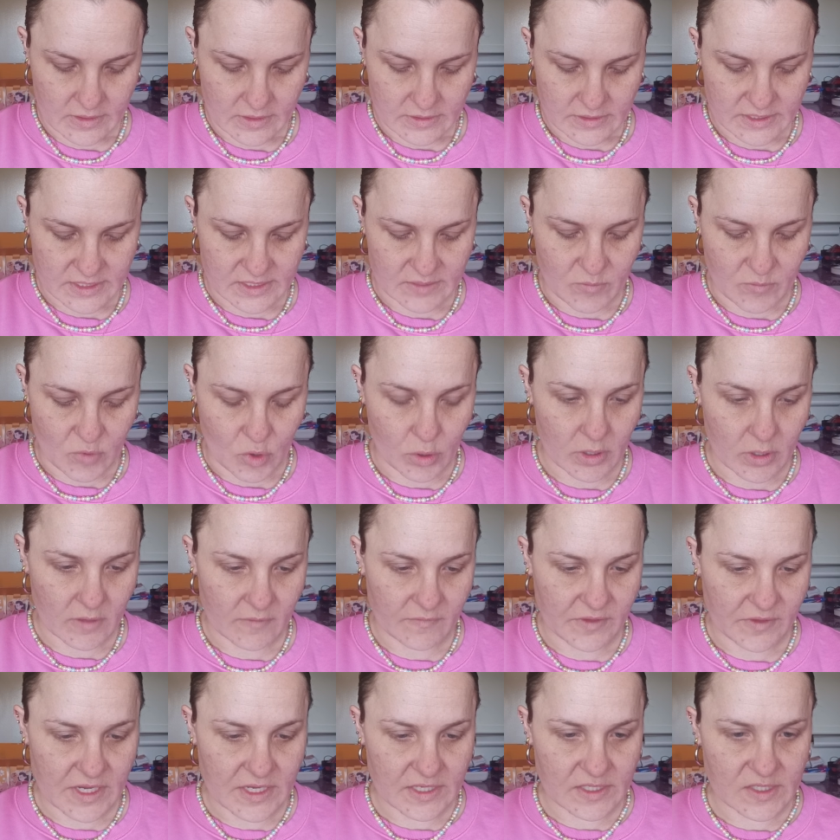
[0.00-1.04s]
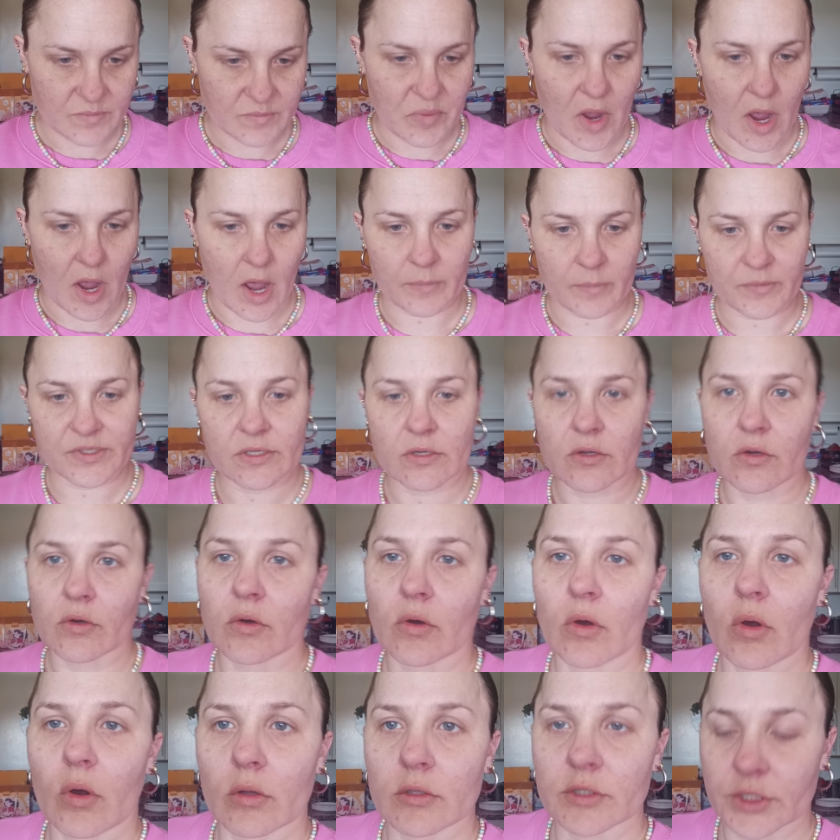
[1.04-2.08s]
Some more of these popsicle
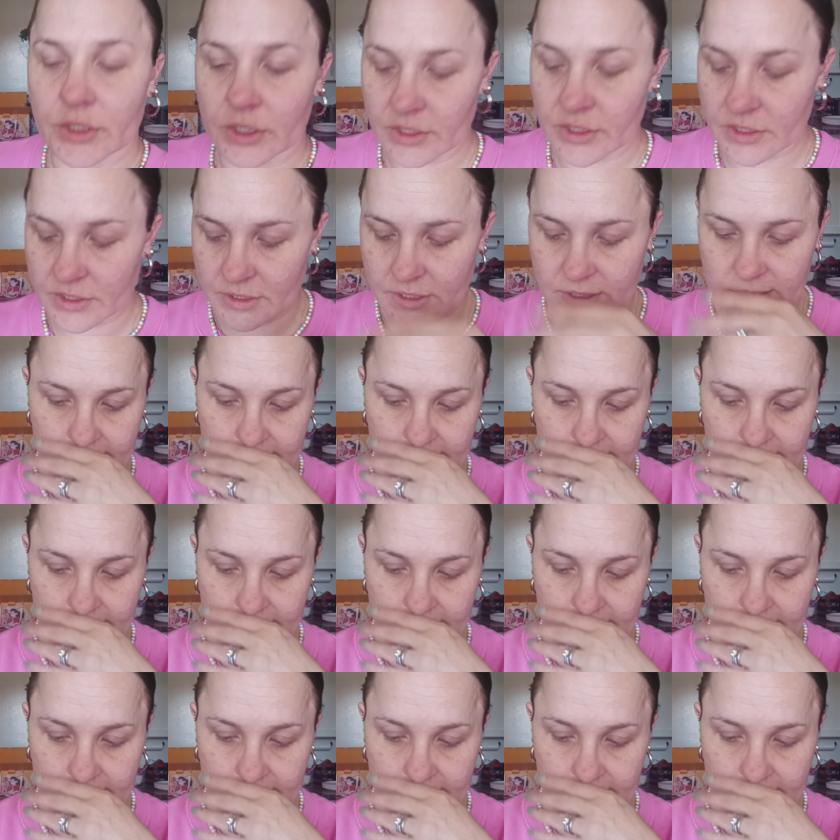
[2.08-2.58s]
holders,